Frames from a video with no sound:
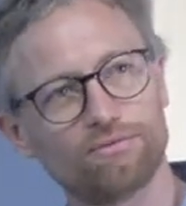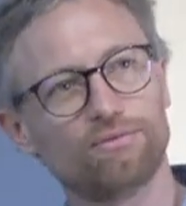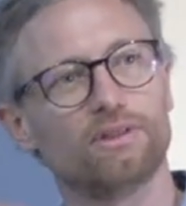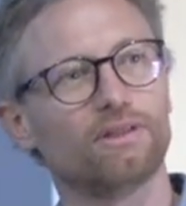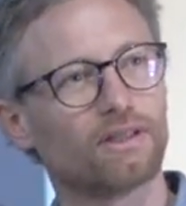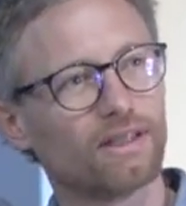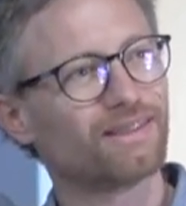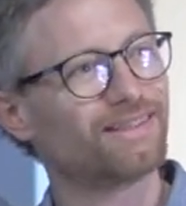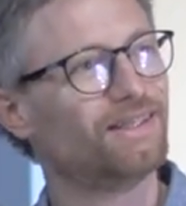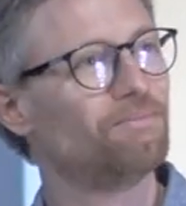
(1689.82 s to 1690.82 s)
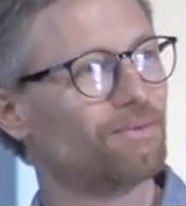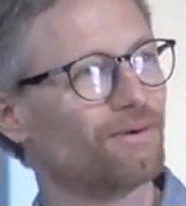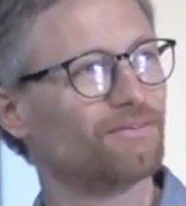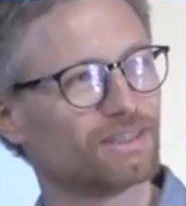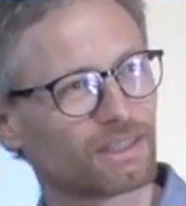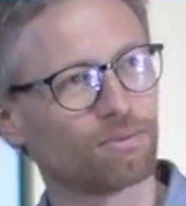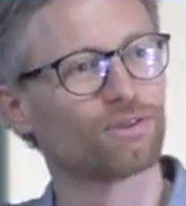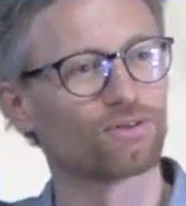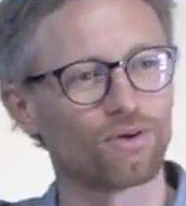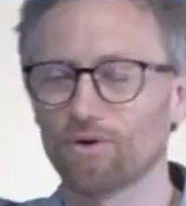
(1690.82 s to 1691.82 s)
if we keep this
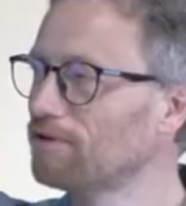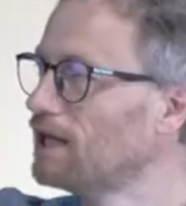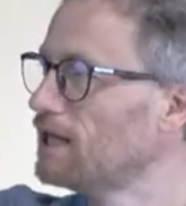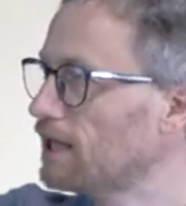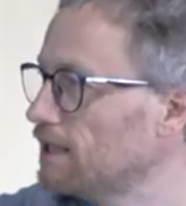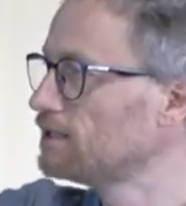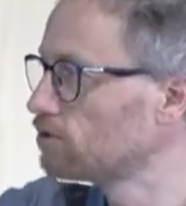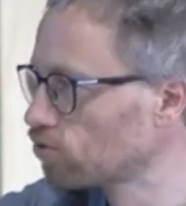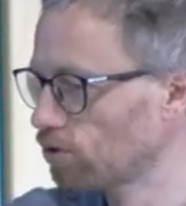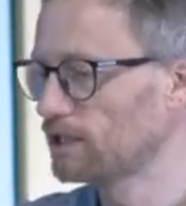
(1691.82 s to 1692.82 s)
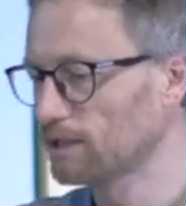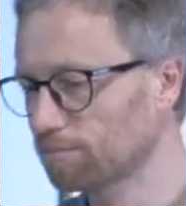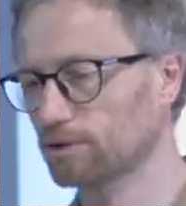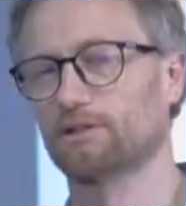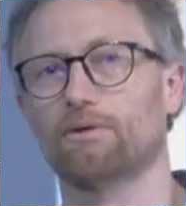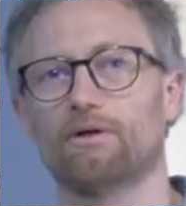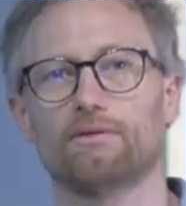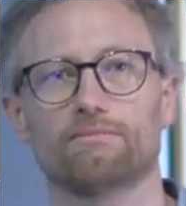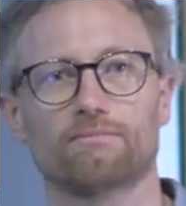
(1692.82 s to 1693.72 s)
exponential growth, is truly impossible.